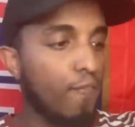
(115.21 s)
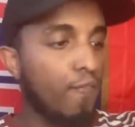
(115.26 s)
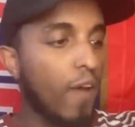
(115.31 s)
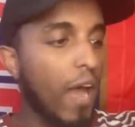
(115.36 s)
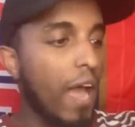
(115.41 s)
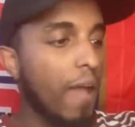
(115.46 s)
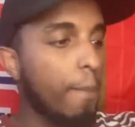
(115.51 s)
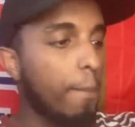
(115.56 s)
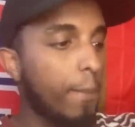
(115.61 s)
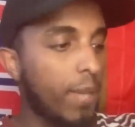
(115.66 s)

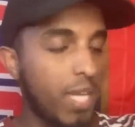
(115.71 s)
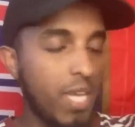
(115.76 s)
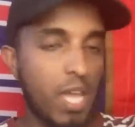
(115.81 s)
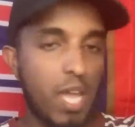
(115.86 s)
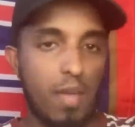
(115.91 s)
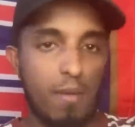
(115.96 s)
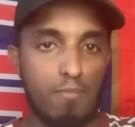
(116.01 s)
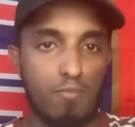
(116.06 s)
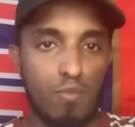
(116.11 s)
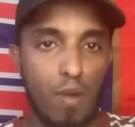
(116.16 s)
5
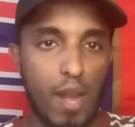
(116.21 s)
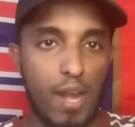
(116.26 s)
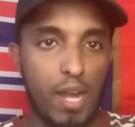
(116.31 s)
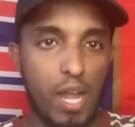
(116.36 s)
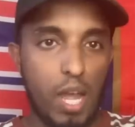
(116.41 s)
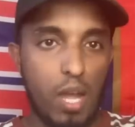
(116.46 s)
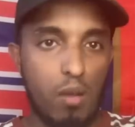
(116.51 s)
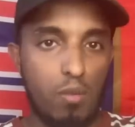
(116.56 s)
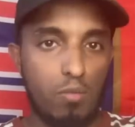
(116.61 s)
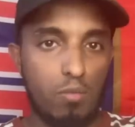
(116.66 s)
p.m. right
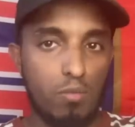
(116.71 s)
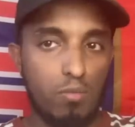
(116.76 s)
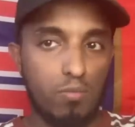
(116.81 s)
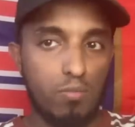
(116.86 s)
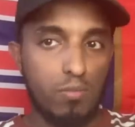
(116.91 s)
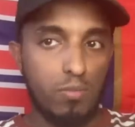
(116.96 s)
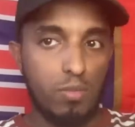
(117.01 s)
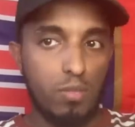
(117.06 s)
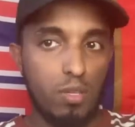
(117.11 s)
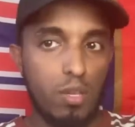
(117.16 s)
now
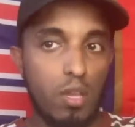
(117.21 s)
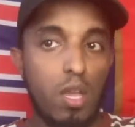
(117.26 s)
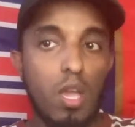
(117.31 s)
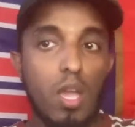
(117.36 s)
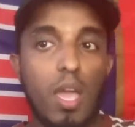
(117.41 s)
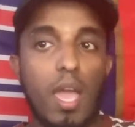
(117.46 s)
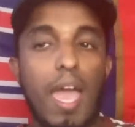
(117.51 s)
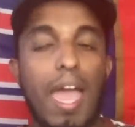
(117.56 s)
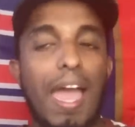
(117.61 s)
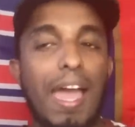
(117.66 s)

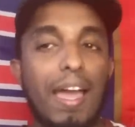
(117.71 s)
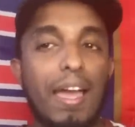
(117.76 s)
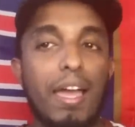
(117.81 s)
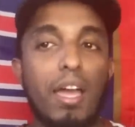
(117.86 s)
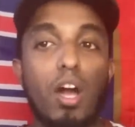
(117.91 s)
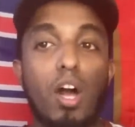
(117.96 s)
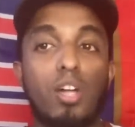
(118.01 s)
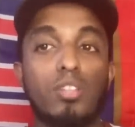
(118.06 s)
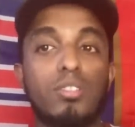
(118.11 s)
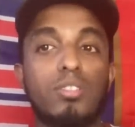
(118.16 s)

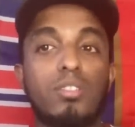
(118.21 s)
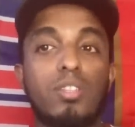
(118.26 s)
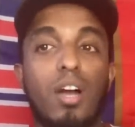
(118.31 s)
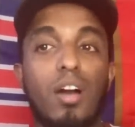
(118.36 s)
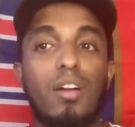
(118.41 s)
at, on,